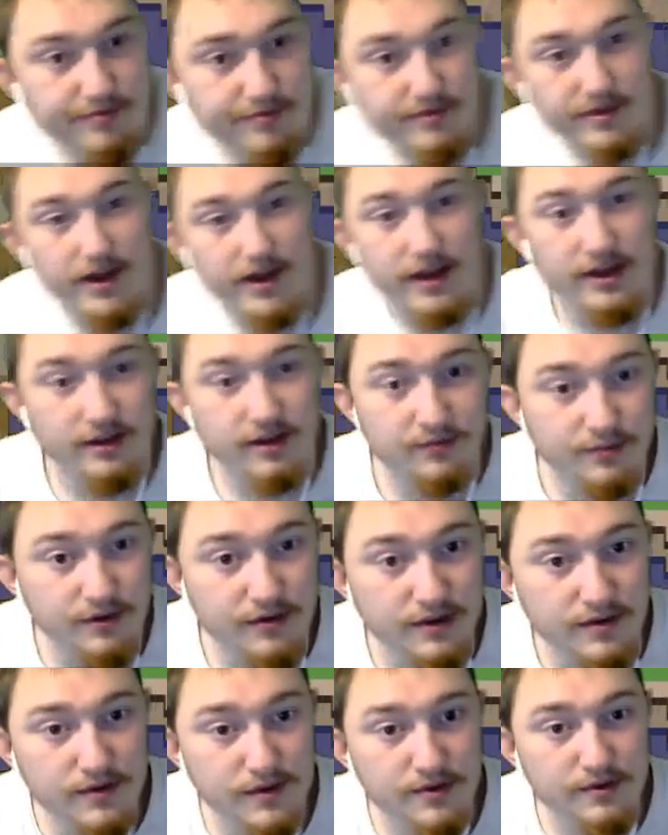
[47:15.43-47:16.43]
I guess
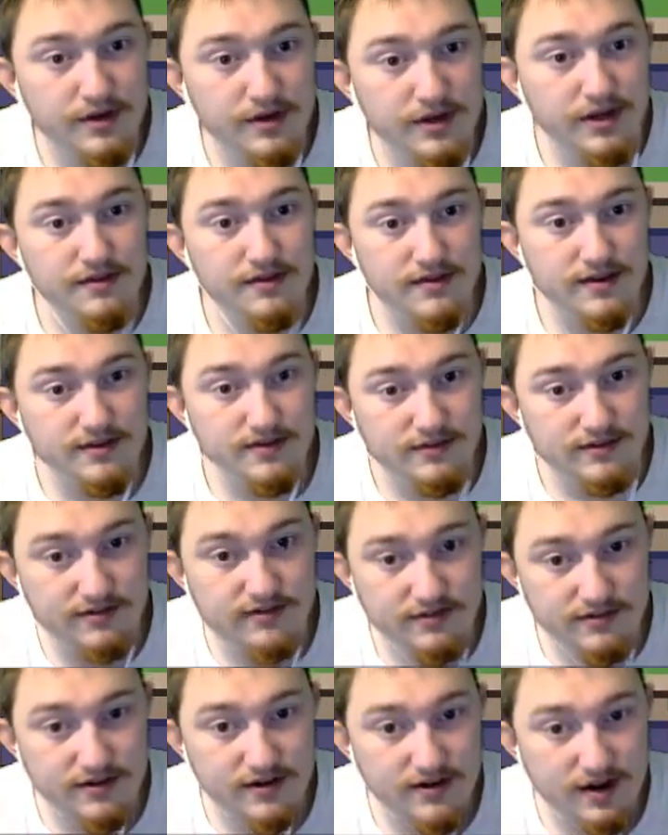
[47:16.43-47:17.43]
really we only need
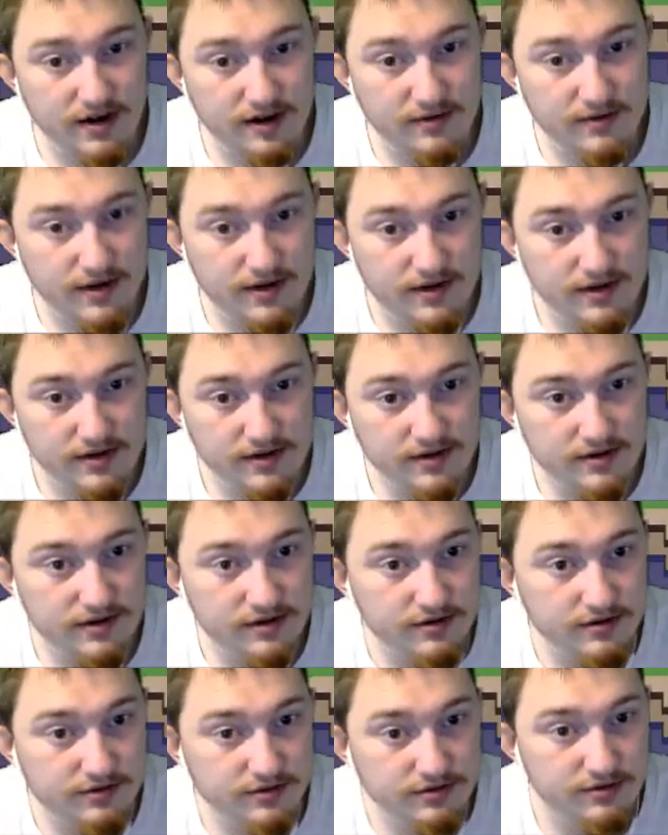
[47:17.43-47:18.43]
this guy right
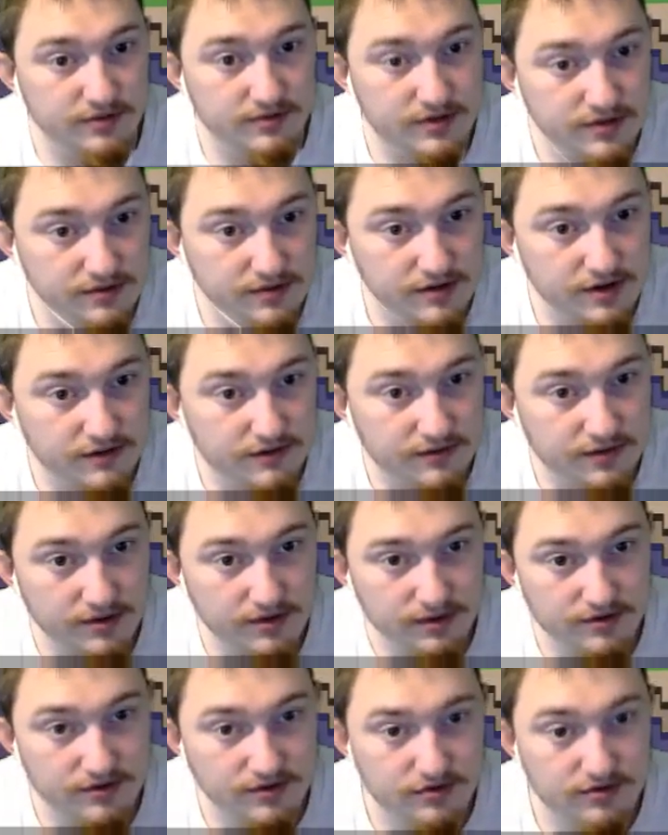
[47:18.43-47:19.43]
here, so we don't need to
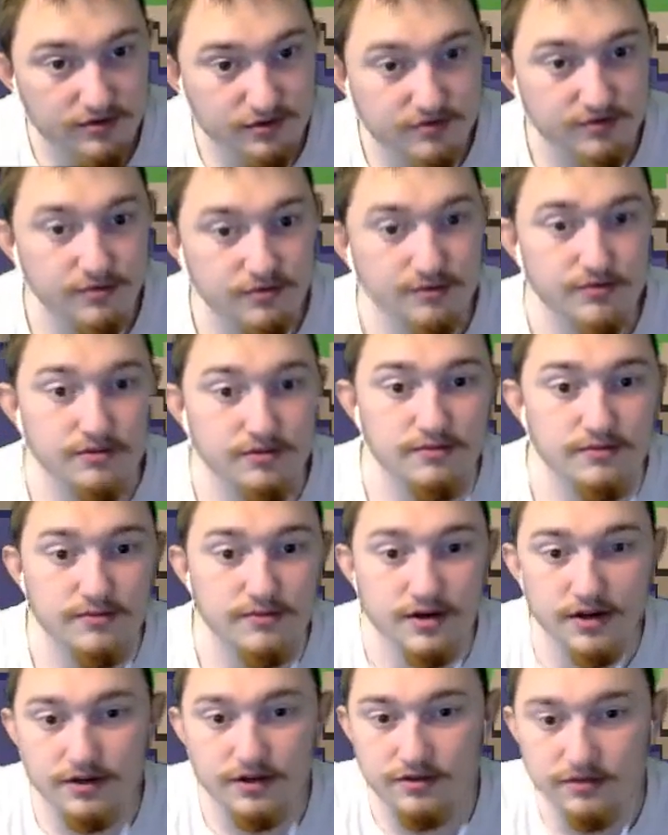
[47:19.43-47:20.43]
focus too
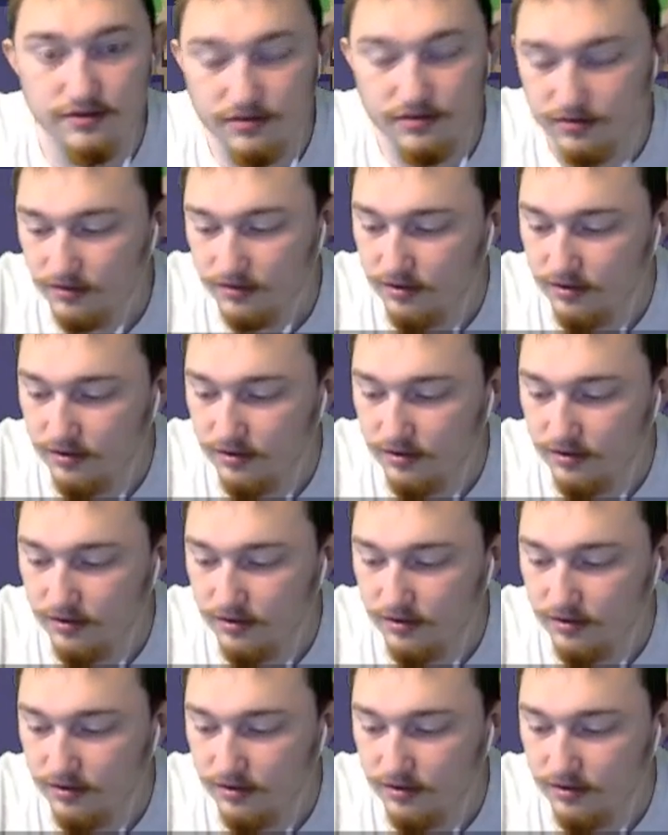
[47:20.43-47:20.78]
much